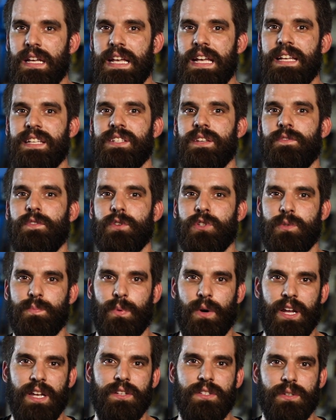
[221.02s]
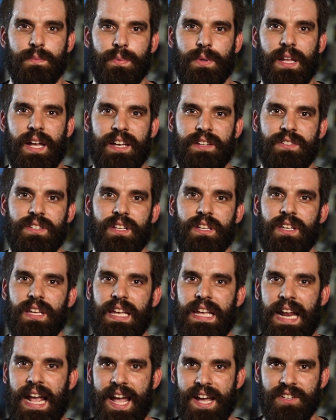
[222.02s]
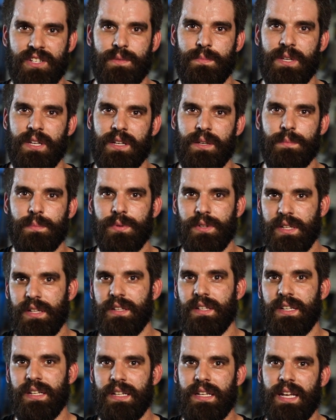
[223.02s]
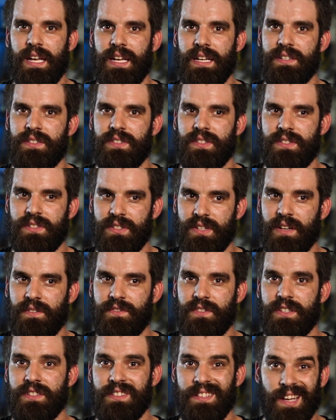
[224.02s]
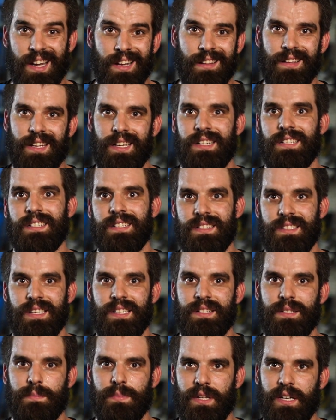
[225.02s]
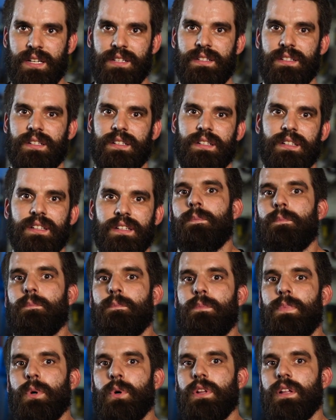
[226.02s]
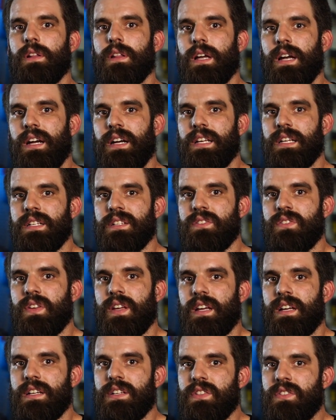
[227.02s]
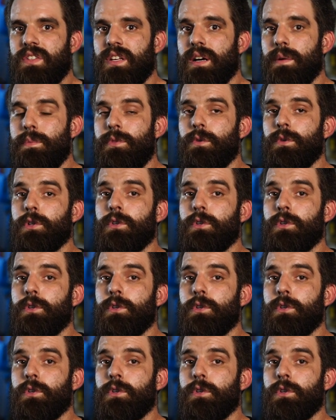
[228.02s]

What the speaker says: is if you spray it to plastic, it has to be completely encased. This stuff does not like to stick to plastic. Bullet Linings has come through